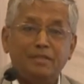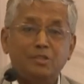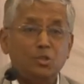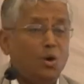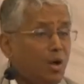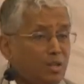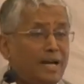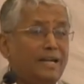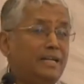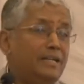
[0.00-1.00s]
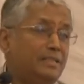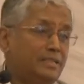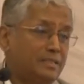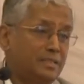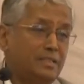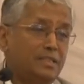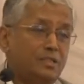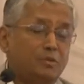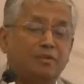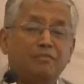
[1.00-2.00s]
So all the IITs,
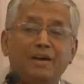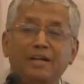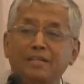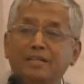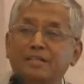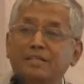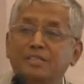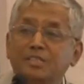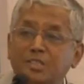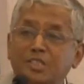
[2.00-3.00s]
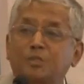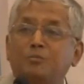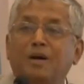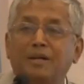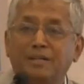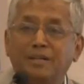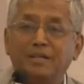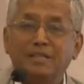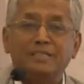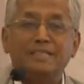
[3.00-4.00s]
you will find that the research part
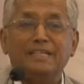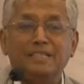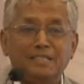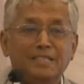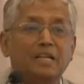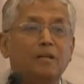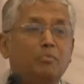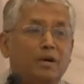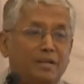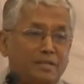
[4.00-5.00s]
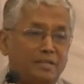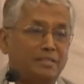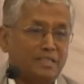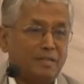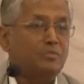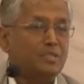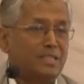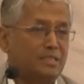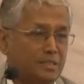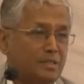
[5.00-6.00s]
is an integral part in some
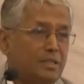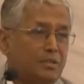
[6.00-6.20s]
sense.